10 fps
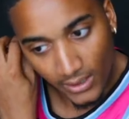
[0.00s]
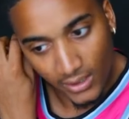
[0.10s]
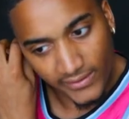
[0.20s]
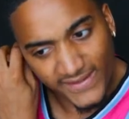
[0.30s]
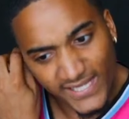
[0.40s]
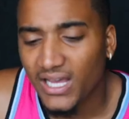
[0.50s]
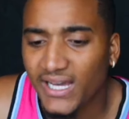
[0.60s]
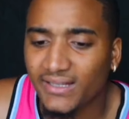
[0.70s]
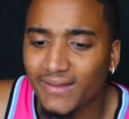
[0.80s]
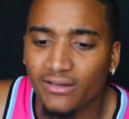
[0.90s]
The tint,
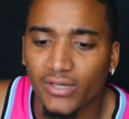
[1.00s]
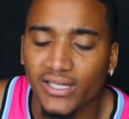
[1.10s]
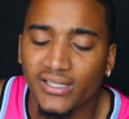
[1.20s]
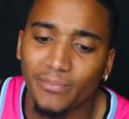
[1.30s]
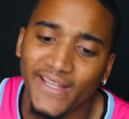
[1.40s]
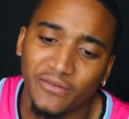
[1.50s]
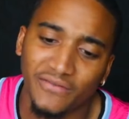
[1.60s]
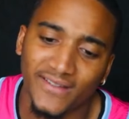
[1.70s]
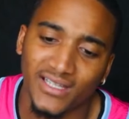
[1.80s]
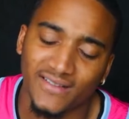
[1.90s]
I rarely play with the
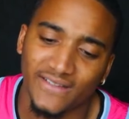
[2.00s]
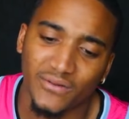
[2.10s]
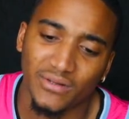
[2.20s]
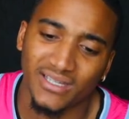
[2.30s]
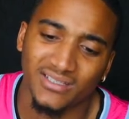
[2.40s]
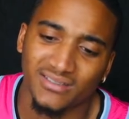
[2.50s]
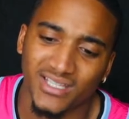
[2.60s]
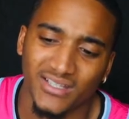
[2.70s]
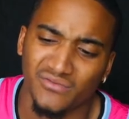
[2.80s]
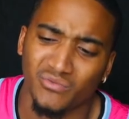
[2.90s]
tint because I feel like it just
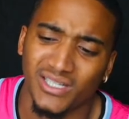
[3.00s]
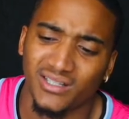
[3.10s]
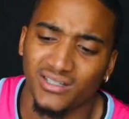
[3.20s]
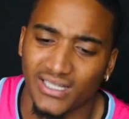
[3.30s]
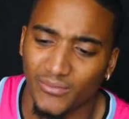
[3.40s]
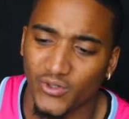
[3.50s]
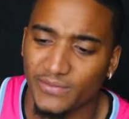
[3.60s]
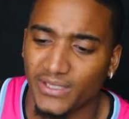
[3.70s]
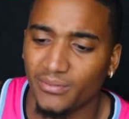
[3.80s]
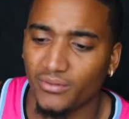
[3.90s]
gives weird colors. Most
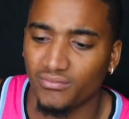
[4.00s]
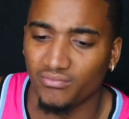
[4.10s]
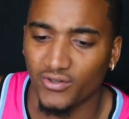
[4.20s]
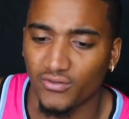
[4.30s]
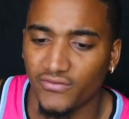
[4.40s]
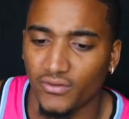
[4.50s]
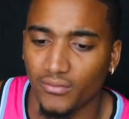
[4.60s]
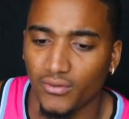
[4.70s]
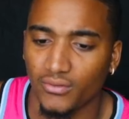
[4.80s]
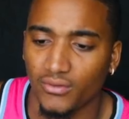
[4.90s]
people go for a
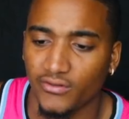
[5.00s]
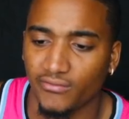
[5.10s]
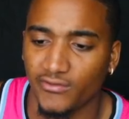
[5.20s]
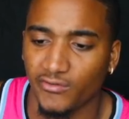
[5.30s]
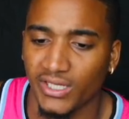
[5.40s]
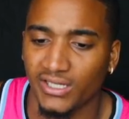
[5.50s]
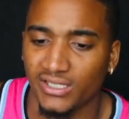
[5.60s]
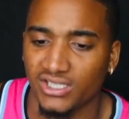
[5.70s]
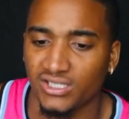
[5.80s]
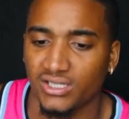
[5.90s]
more
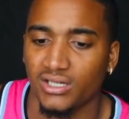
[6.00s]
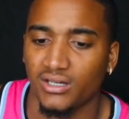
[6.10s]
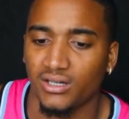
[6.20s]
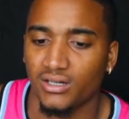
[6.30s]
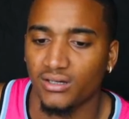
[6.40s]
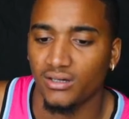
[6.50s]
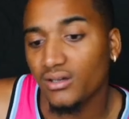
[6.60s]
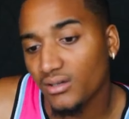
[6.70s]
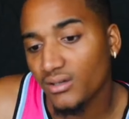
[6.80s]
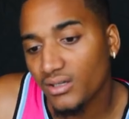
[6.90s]
greenish color.
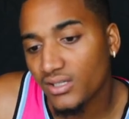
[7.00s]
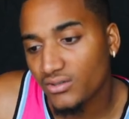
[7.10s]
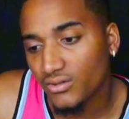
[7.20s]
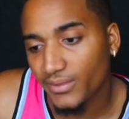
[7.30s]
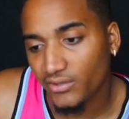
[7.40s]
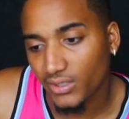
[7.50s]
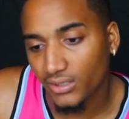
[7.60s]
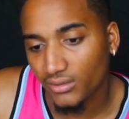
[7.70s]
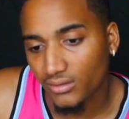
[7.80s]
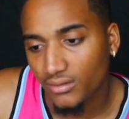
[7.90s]
Let's go a bit green
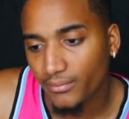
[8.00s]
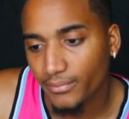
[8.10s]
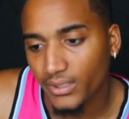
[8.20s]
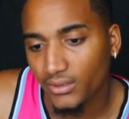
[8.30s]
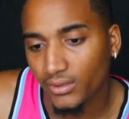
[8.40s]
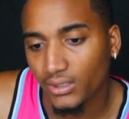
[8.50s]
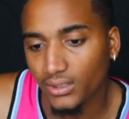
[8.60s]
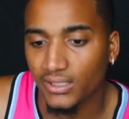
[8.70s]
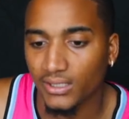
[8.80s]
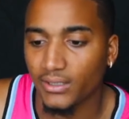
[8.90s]

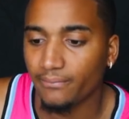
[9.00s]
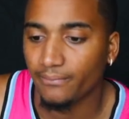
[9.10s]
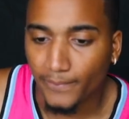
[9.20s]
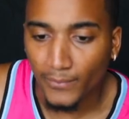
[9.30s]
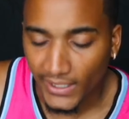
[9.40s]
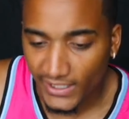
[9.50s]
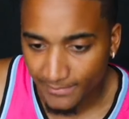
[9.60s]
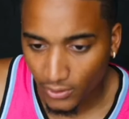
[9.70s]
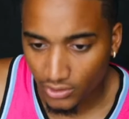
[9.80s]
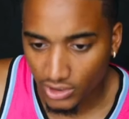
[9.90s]
like that.
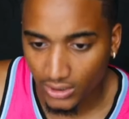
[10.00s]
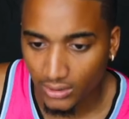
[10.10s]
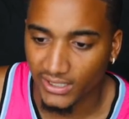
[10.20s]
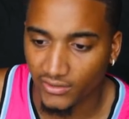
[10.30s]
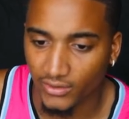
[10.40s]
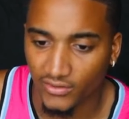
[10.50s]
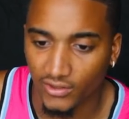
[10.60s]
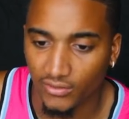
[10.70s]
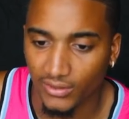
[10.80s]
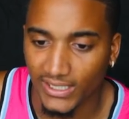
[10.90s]
Exposure, do it to your
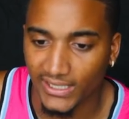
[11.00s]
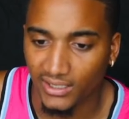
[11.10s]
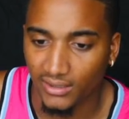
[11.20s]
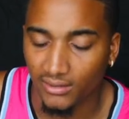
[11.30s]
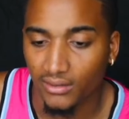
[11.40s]
own liking.